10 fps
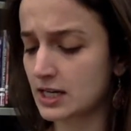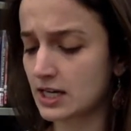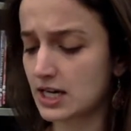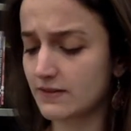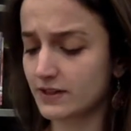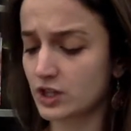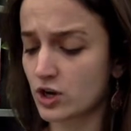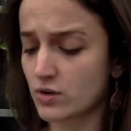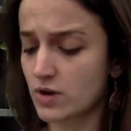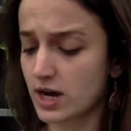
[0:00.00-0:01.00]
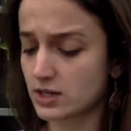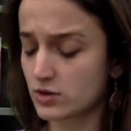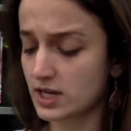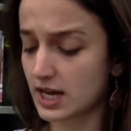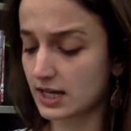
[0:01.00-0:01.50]
even though I knew
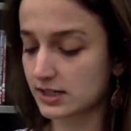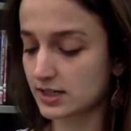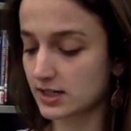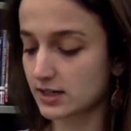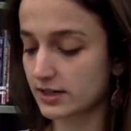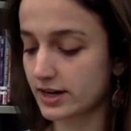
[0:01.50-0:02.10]
the answer,